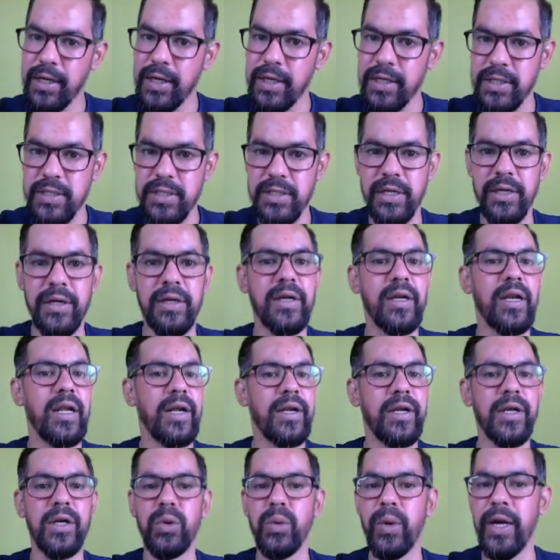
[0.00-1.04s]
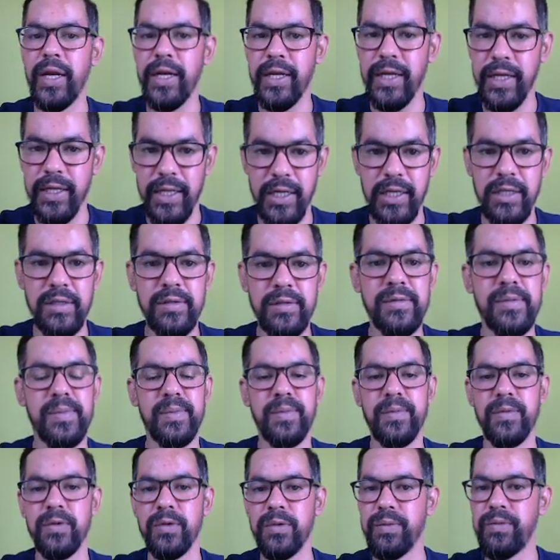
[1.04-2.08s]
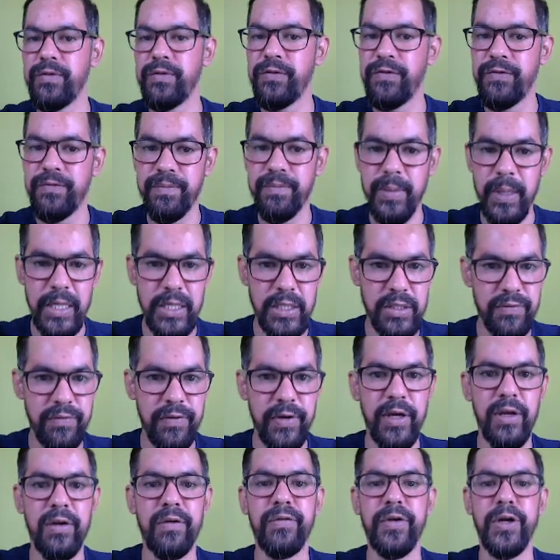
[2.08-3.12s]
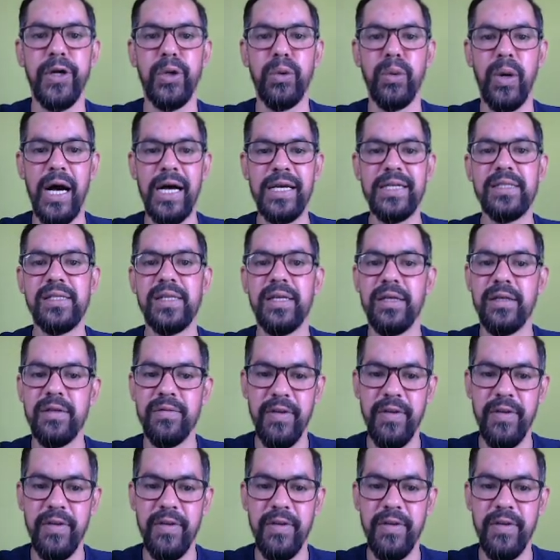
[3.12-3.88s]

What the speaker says: concern related to anything, please feel free to ask.